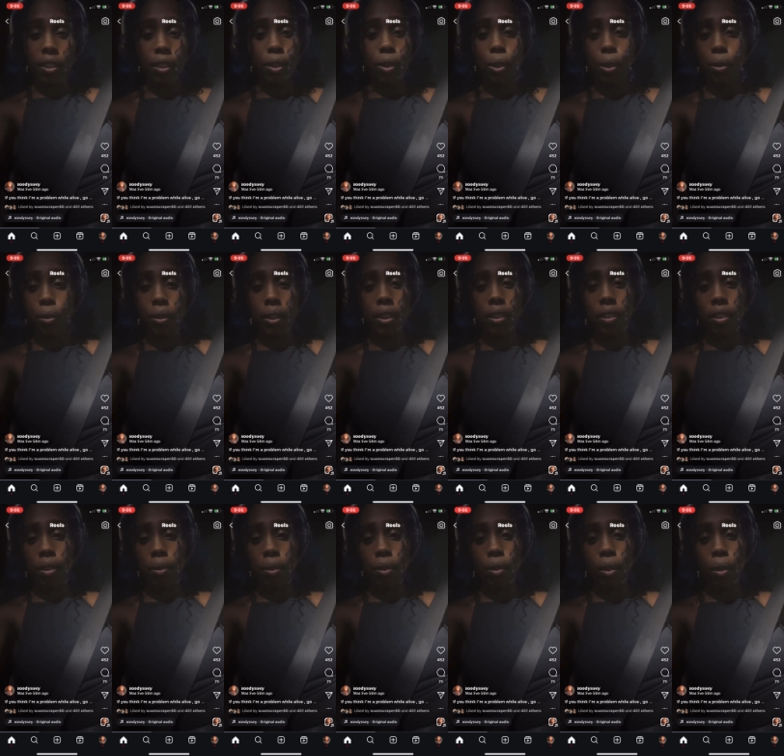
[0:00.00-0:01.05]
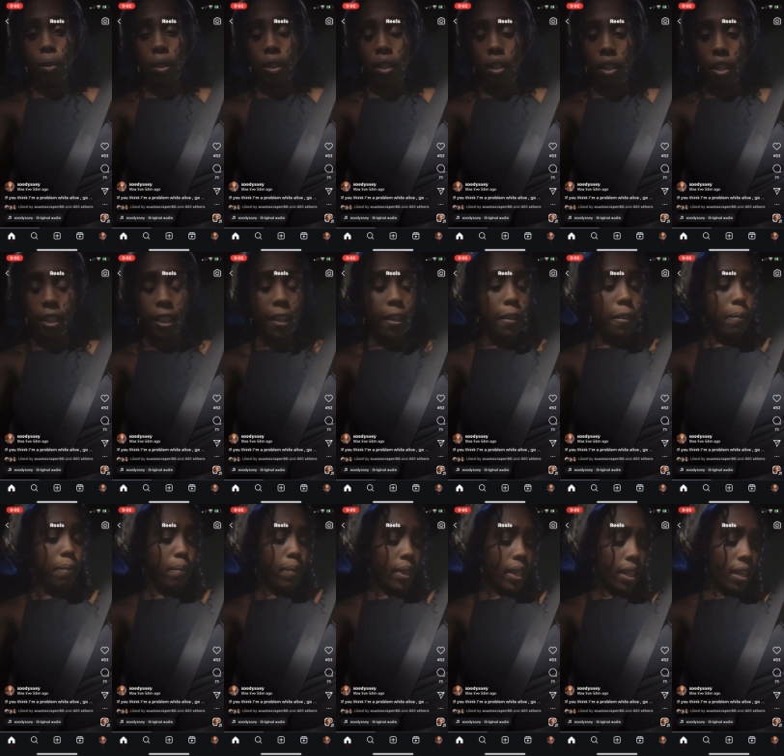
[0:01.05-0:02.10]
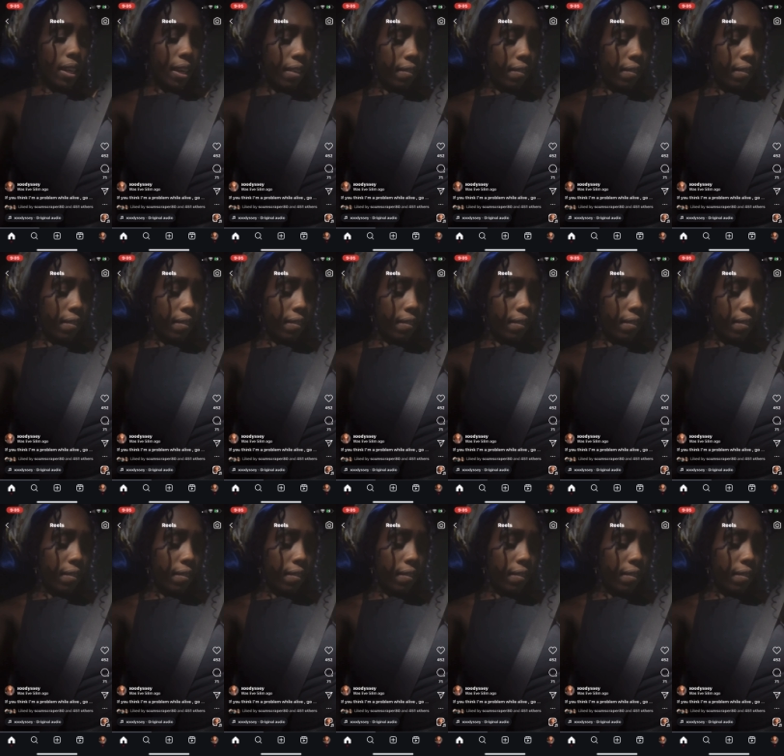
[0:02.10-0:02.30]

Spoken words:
is the truth, this is what's going on. And